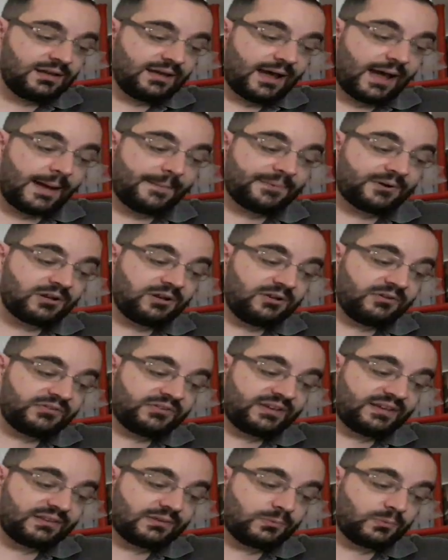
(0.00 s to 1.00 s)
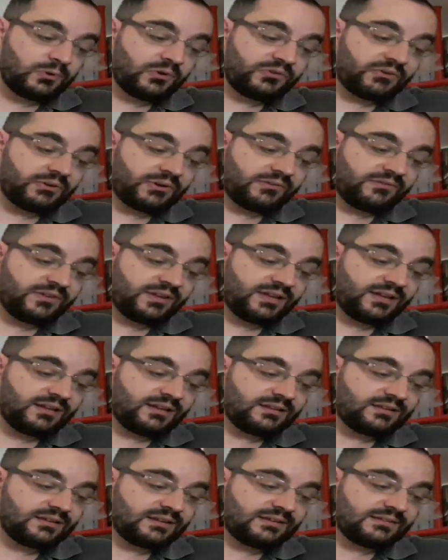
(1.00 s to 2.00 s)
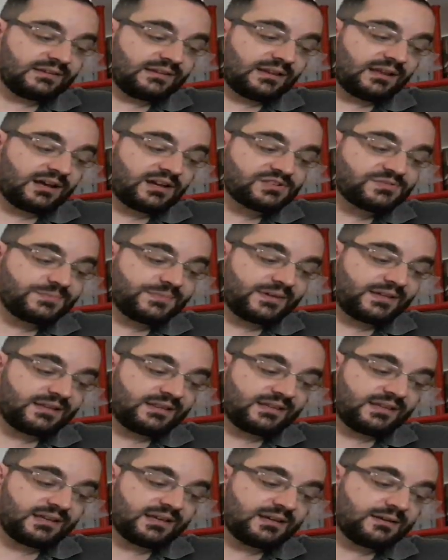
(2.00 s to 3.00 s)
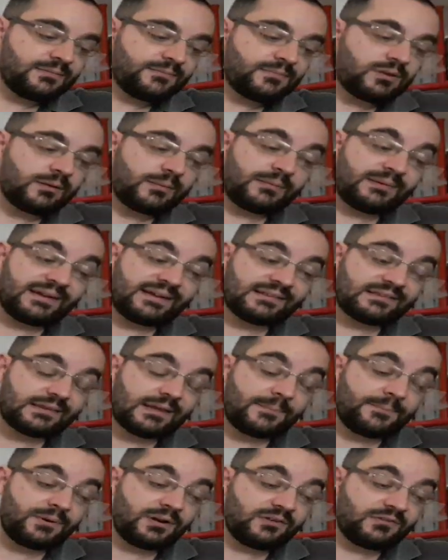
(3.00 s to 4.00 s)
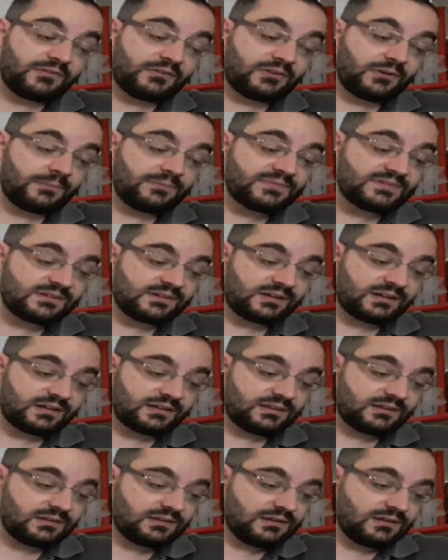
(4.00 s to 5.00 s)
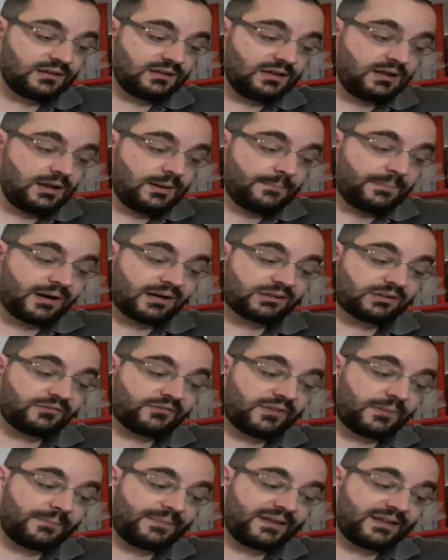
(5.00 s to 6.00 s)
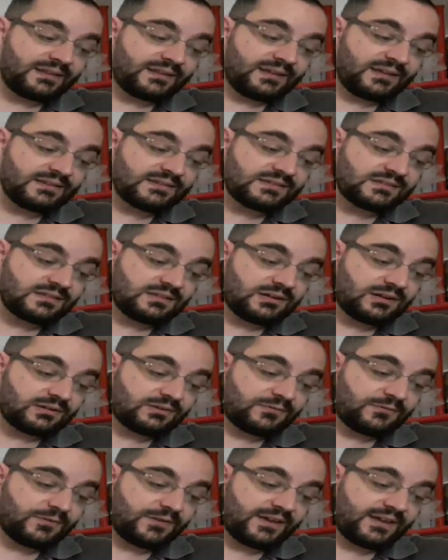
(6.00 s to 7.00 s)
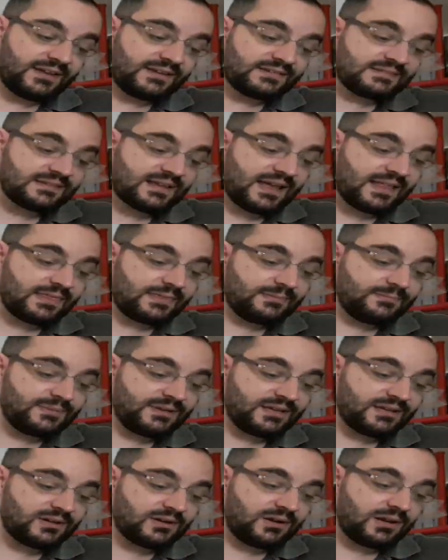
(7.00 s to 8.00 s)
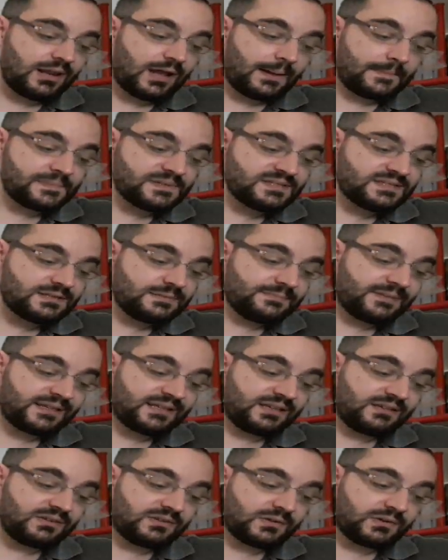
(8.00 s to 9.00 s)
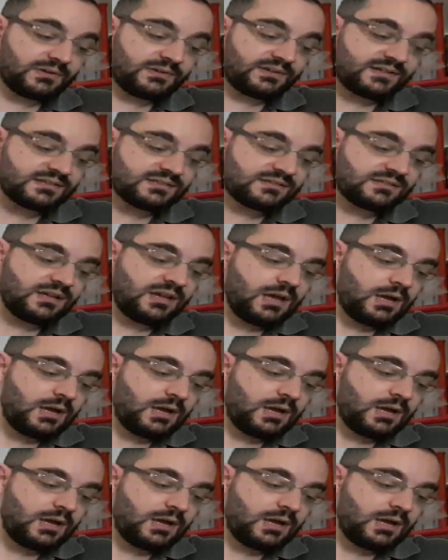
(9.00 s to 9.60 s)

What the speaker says: Up close it was revealed as a large building, probably a temple of some sort. Part of the building's north face had been collapsed by the intruders.